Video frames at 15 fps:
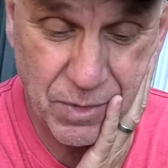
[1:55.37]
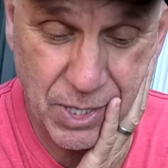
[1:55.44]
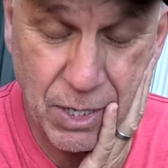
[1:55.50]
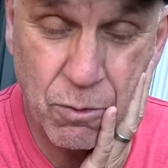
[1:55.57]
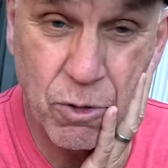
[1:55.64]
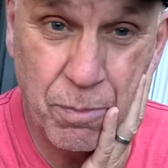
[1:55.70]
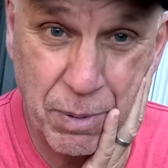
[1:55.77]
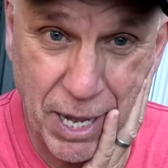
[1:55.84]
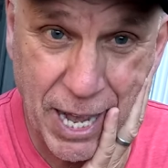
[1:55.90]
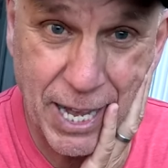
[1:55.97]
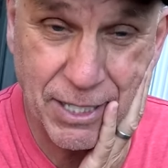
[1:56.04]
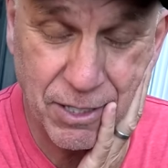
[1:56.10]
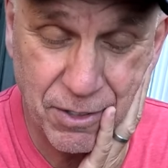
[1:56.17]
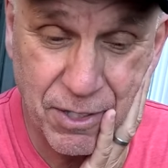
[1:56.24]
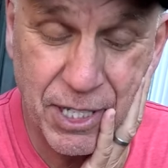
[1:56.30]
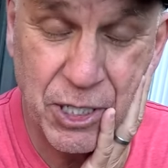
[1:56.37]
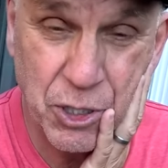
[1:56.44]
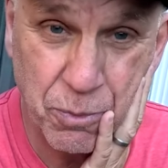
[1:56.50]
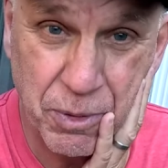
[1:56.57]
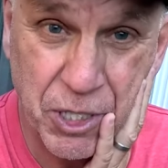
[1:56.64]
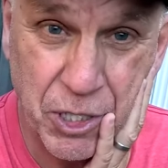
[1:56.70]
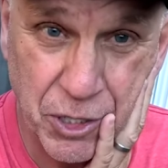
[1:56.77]
It will pass and things
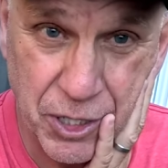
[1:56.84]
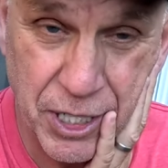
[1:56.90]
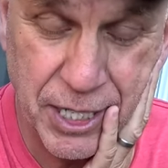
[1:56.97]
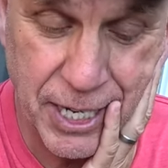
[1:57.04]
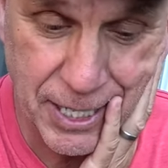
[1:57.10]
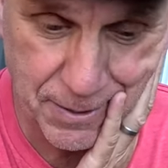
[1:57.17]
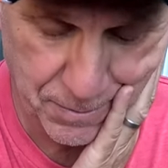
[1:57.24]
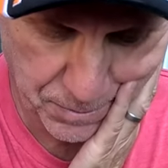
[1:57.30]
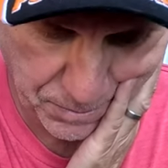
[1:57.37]
will be good again.